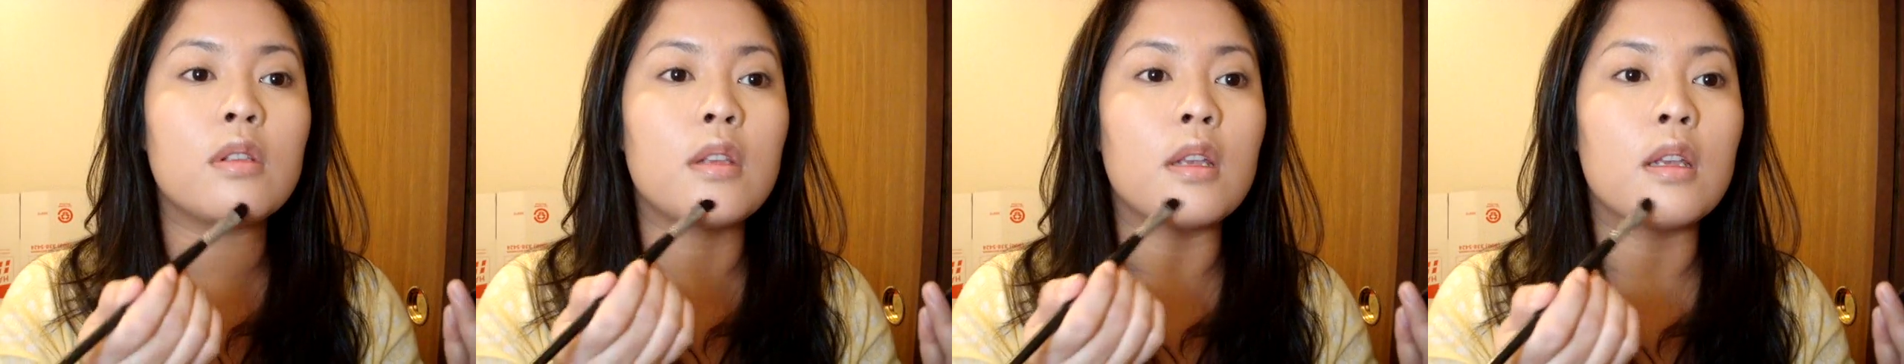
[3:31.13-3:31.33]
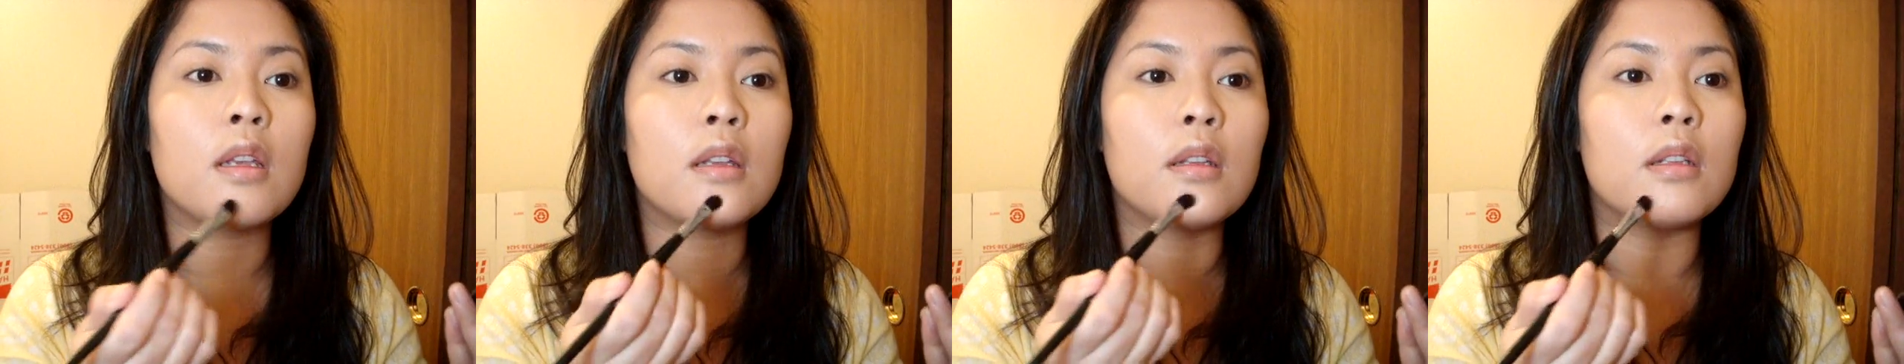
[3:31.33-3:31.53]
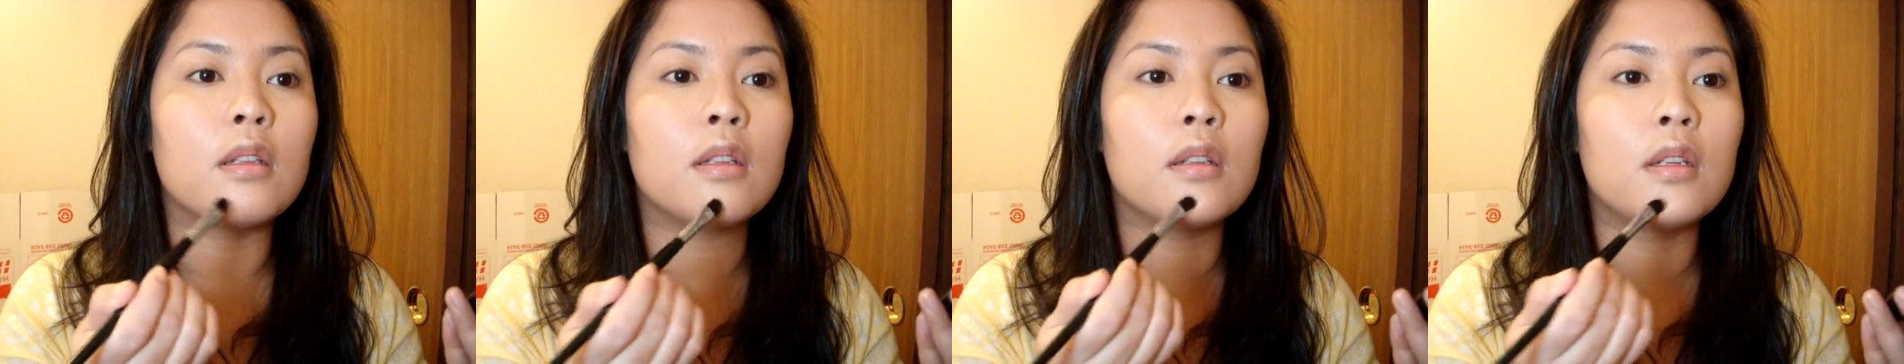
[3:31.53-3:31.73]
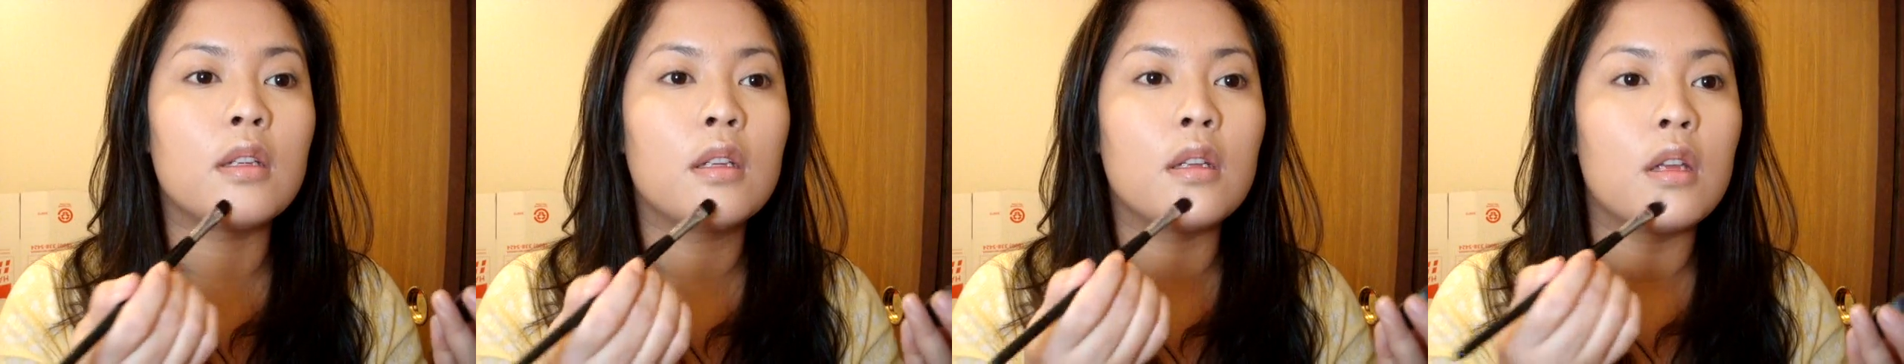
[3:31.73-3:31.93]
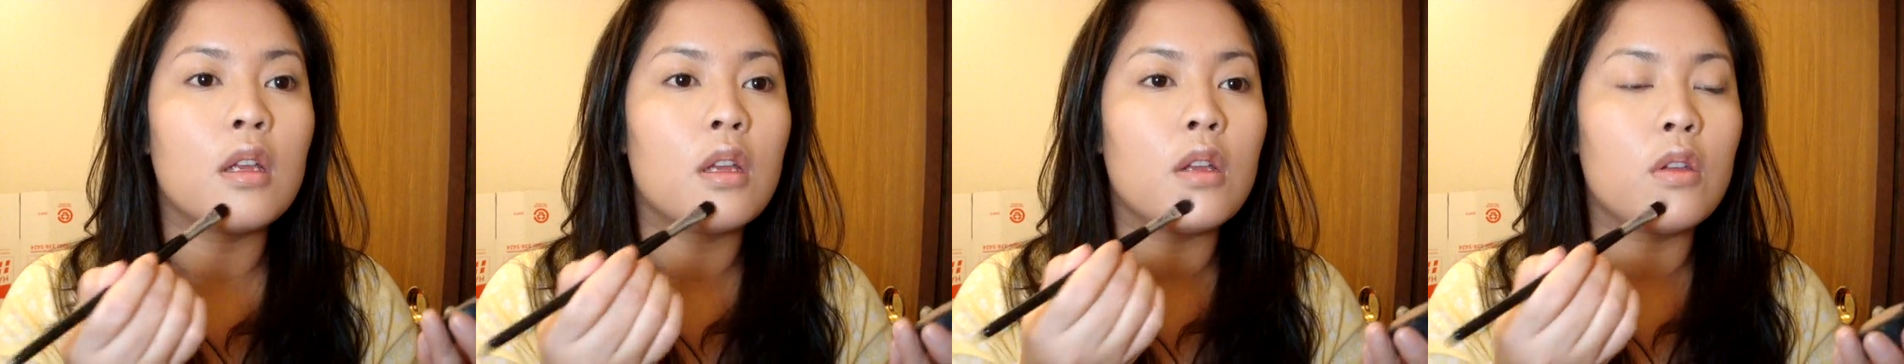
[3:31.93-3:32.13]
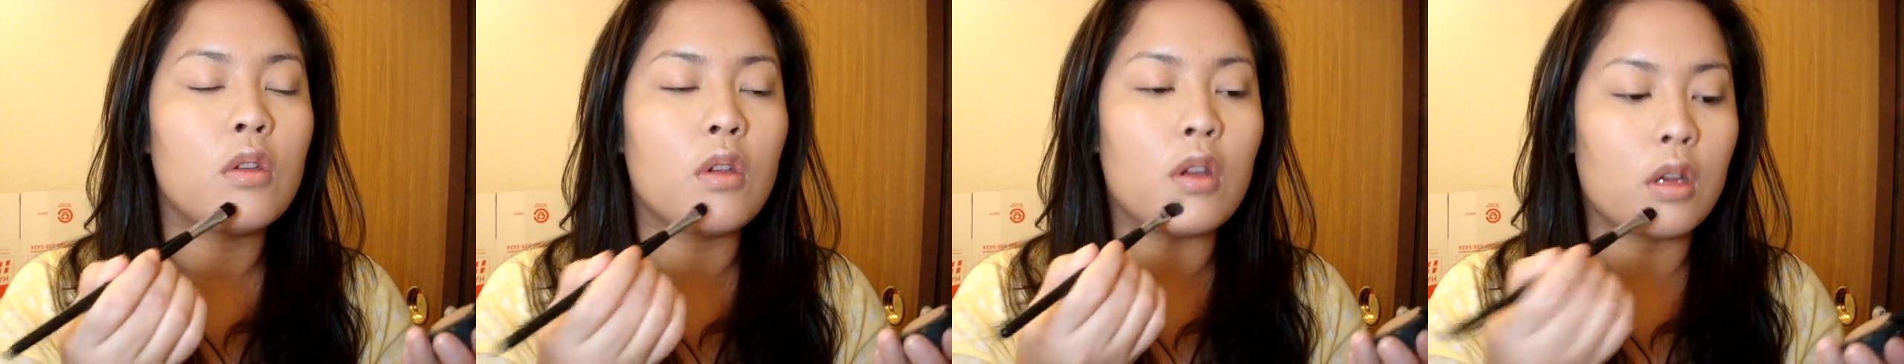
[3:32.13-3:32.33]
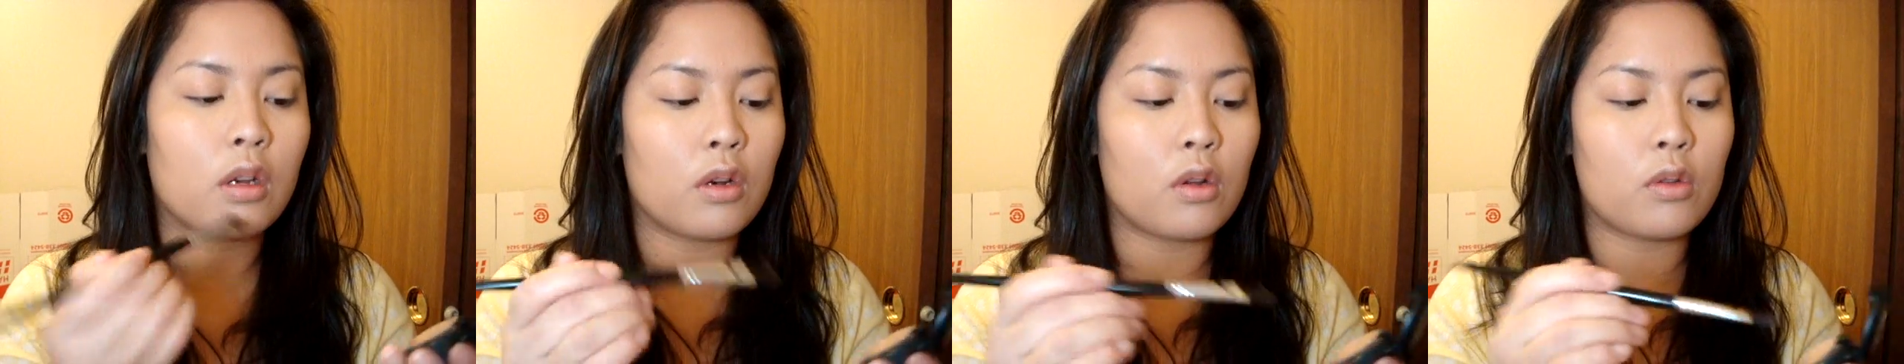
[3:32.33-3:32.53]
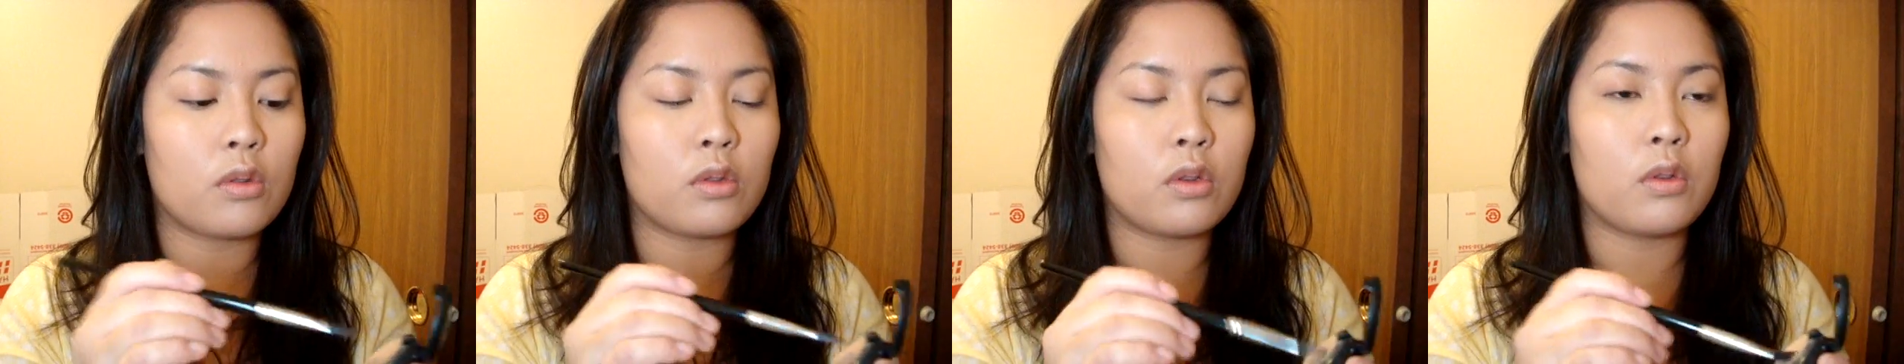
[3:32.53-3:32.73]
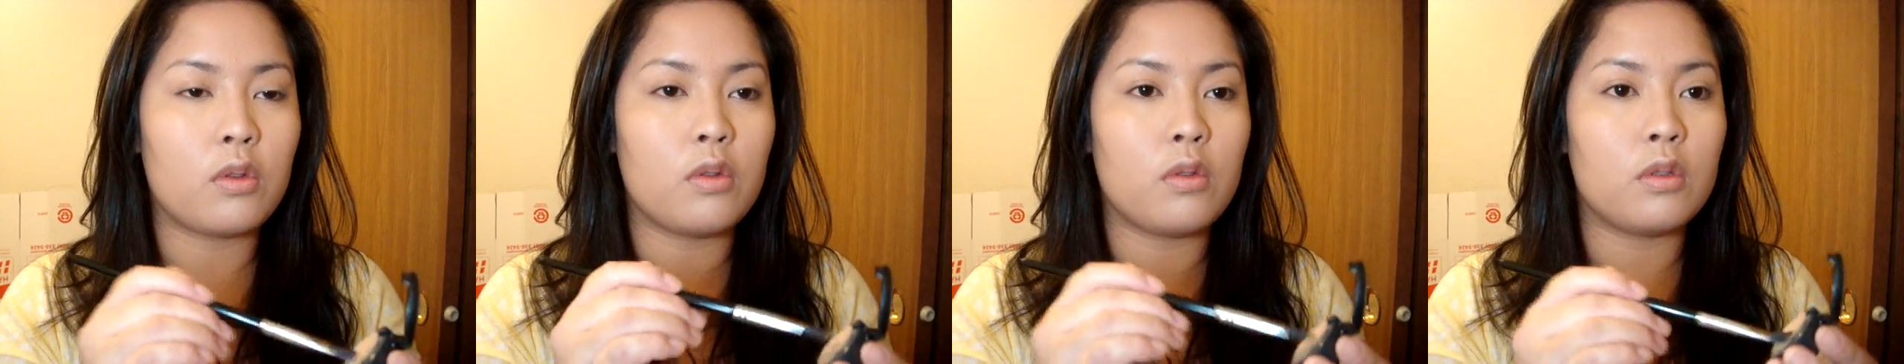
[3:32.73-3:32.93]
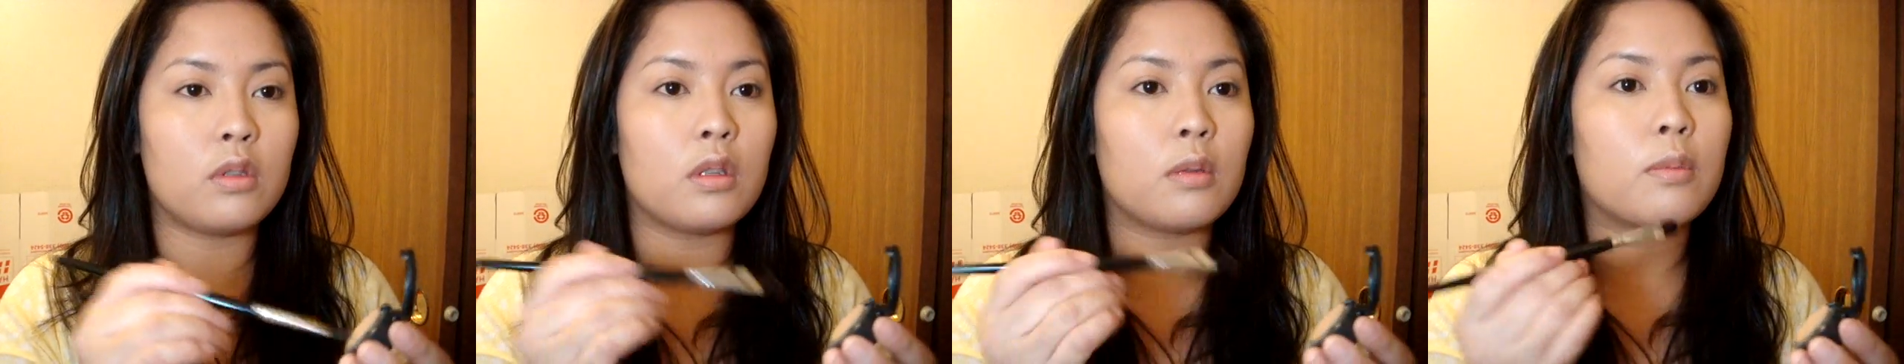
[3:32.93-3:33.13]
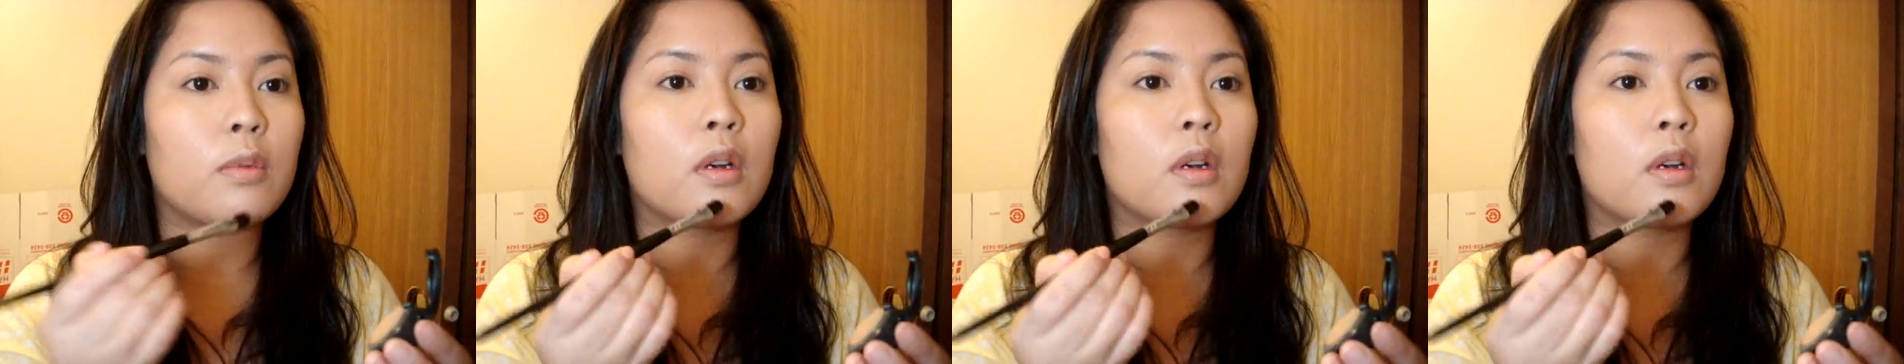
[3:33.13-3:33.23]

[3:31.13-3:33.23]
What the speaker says: skin, you can also use